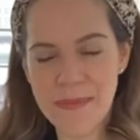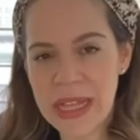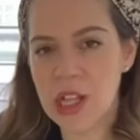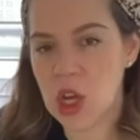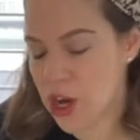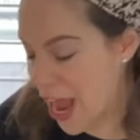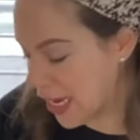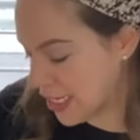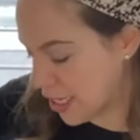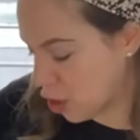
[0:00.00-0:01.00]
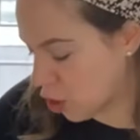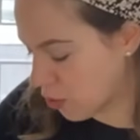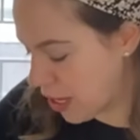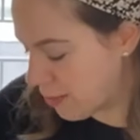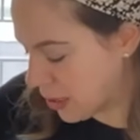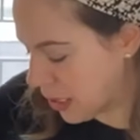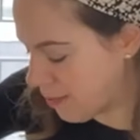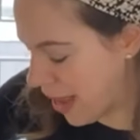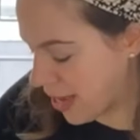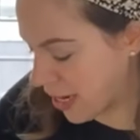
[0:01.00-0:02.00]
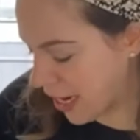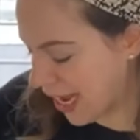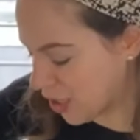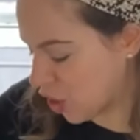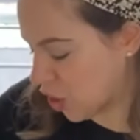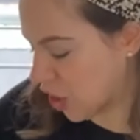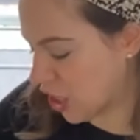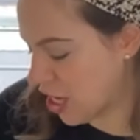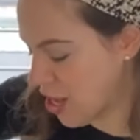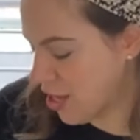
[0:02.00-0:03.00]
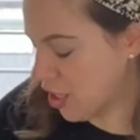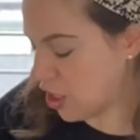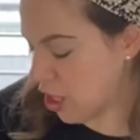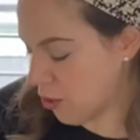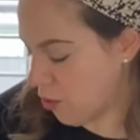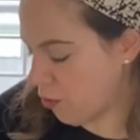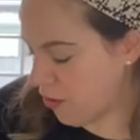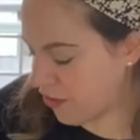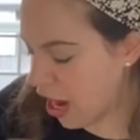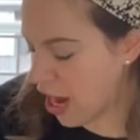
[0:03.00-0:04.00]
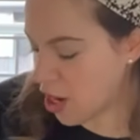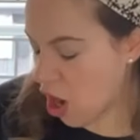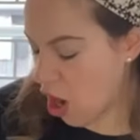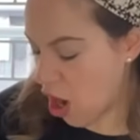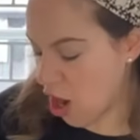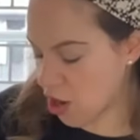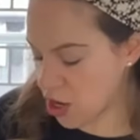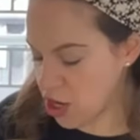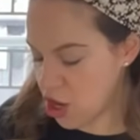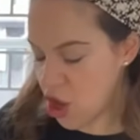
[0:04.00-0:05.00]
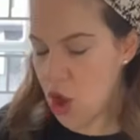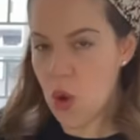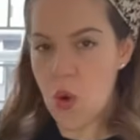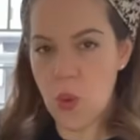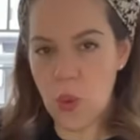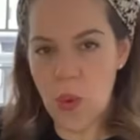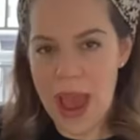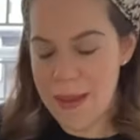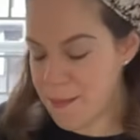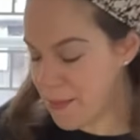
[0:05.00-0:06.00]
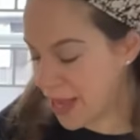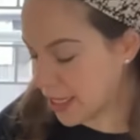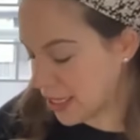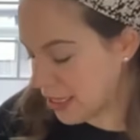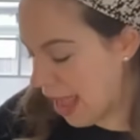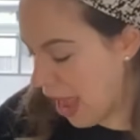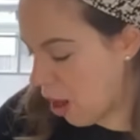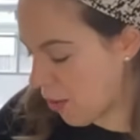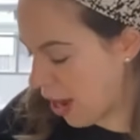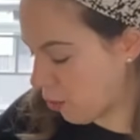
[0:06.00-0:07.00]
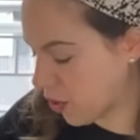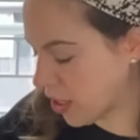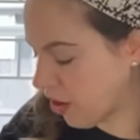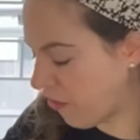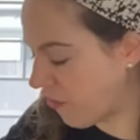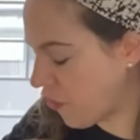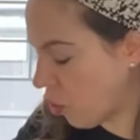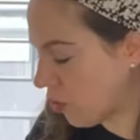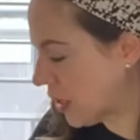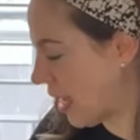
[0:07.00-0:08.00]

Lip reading: milk or eggs and cream to make a custard. So we've got our wet mix now, and we're gonna fold